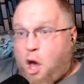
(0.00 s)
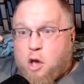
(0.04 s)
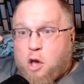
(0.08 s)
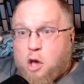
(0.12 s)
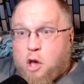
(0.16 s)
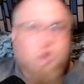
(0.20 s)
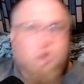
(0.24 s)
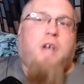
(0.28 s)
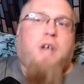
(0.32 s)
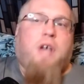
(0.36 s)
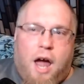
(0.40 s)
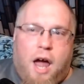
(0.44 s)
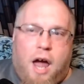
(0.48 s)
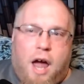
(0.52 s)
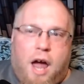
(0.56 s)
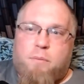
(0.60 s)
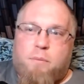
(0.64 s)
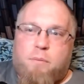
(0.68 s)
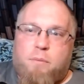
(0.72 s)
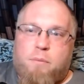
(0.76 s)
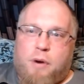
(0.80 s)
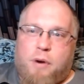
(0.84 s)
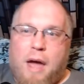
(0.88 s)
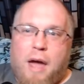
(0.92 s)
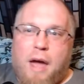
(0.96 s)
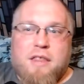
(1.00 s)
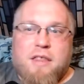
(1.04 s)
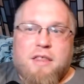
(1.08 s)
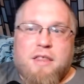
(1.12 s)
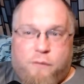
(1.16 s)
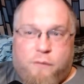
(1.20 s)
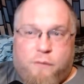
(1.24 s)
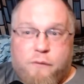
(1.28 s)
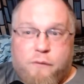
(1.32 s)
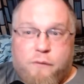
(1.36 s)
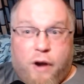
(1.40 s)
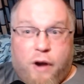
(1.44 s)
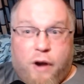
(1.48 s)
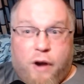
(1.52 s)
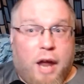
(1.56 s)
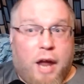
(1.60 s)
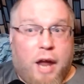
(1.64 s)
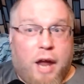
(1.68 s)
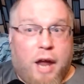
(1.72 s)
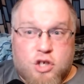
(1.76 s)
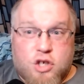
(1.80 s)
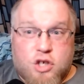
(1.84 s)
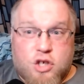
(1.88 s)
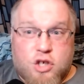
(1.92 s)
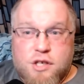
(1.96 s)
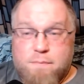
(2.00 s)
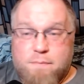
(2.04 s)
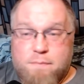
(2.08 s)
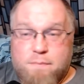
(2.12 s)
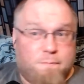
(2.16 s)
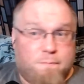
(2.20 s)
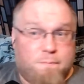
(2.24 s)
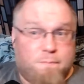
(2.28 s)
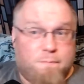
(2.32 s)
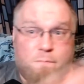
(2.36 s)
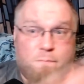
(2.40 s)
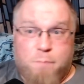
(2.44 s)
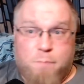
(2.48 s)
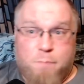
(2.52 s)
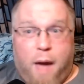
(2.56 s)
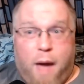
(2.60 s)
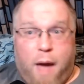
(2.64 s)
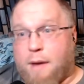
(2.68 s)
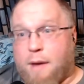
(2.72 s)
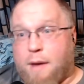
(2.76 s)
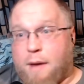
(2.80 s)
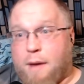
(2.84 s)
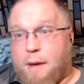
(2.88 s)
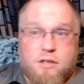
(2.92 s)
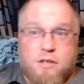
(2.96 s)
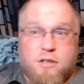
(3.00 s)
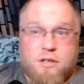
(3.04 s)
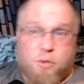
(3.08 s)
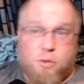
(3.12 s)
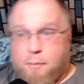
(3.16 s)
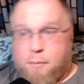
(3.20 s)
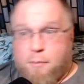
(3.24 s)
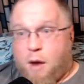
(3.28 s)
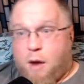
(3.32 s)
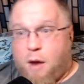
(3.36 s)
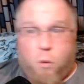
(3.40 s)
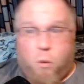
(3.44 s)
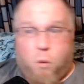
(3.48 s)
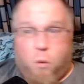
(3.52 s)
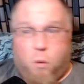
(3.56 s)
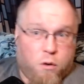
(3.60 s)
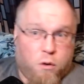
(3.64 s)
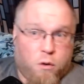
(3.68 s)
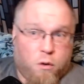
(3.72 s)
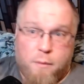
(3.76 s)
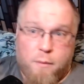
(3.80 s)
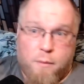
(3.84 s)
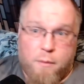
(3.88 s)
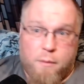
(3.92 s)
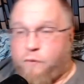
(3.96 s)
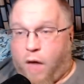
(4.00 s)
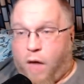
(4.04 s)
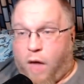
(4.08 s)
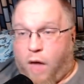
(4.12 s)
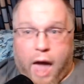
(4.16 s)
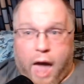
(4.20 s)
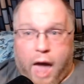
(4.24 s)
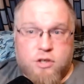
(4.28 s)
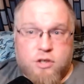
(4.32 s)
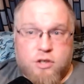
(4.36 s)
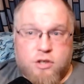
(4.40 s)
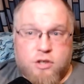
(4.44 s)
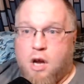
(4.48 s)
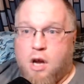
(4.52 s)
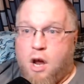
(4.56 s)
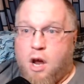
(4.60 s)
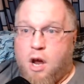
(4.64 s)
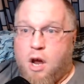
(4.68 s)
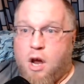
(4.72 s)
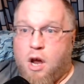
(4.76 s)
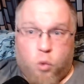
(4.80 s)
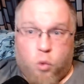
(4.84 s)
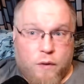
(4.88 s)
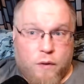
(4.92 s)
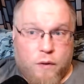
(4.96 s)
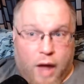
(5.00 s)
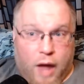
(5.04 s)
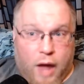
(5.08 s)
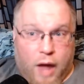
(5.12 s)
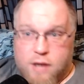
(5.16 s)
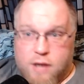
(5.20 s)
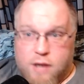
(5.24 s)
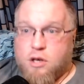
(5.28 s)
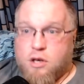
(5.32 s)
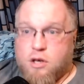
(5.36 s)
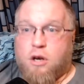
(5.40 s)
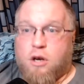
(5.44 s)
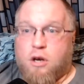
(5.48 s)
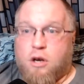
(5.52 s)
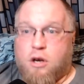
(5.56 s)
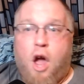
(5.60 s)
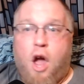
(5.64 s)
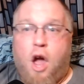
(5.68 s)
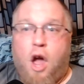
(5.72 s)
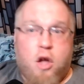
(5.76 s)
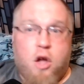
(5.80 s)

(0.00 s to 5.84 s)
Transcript: You got to bring back different variations of Batman, Superman, Wonder Woman, Flash, Green Lantern.